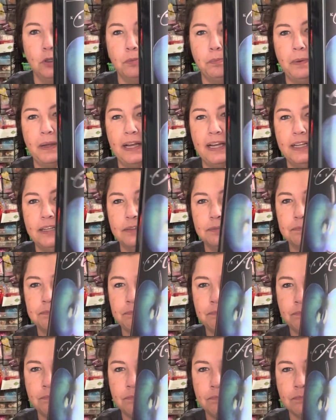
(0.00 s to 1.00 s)
but
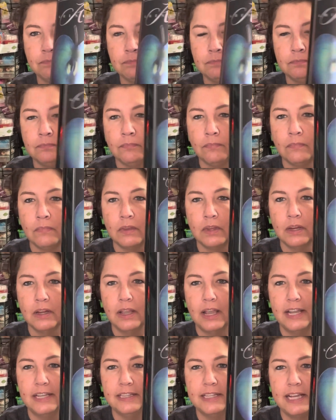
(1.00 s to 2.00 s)

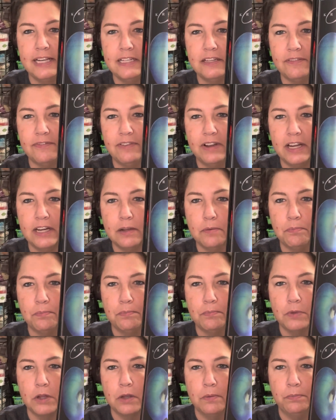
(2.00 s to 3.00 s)
I'd like to find
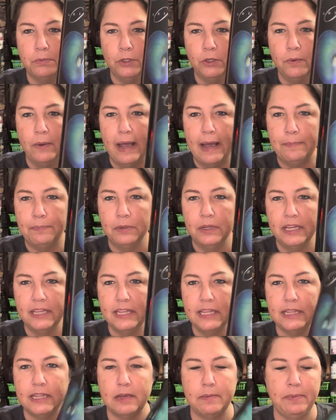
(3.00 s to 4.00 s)
a blue apple. I
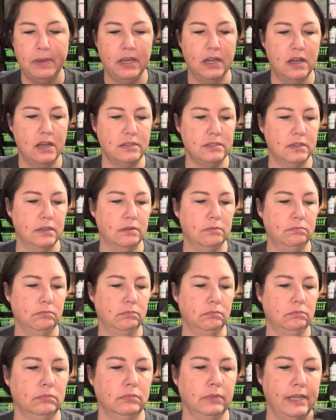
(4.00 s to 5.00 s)
think they'd be awesome.
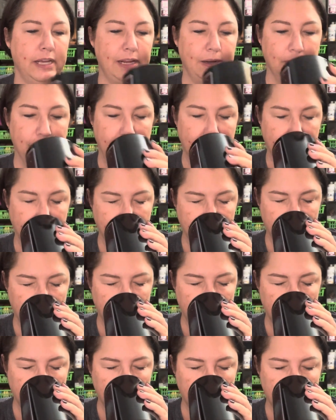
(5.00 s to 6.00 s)
Anyway,
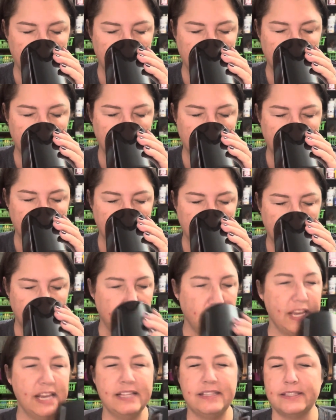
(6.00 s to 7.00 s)

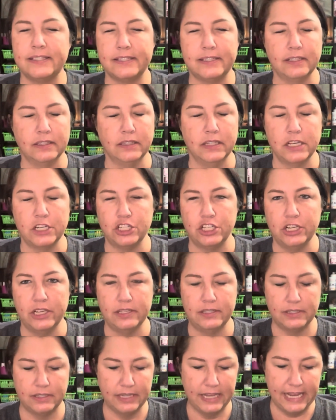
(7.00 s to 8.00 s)
it's
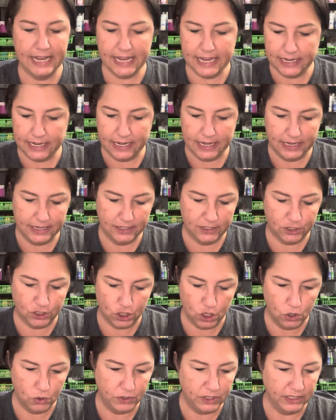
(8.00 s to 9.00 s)
delicious. It is
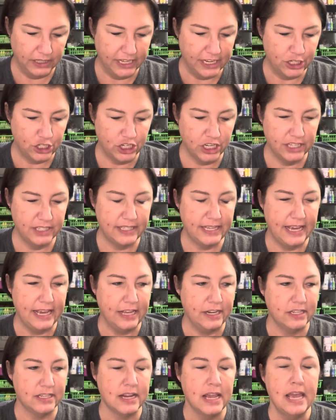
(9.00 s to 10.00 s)
so delicious.
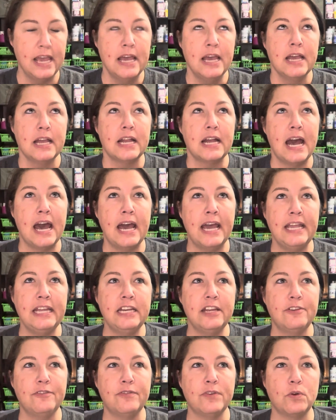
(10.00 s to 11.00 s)
It kind
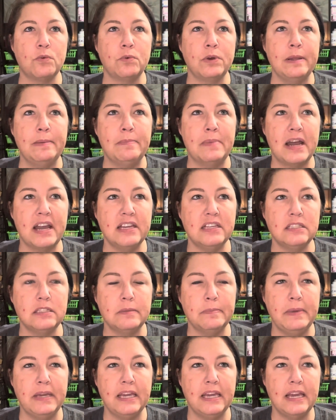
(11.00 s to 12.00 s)
of reminds
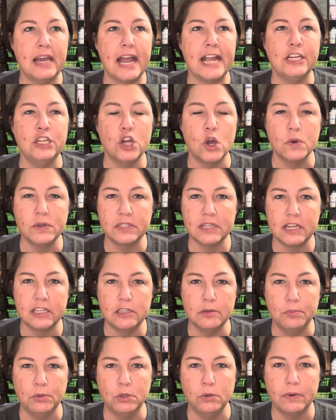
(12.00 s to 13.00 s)
me, I know it's got
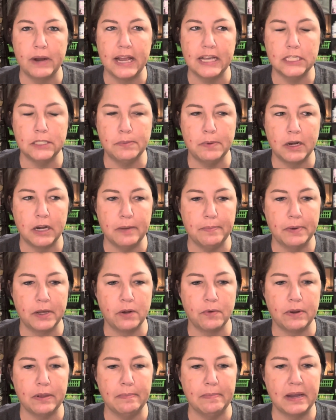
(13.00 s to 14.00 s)
the blue raspberry, but it
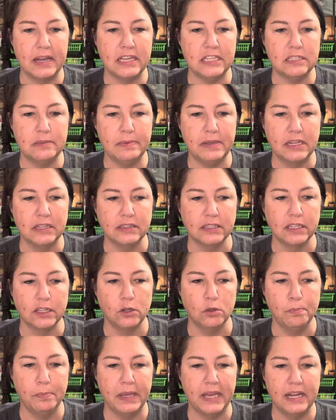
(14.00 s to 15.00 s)
reminds me a
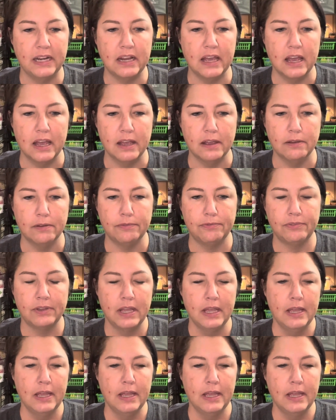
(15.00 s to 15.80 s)
little bit of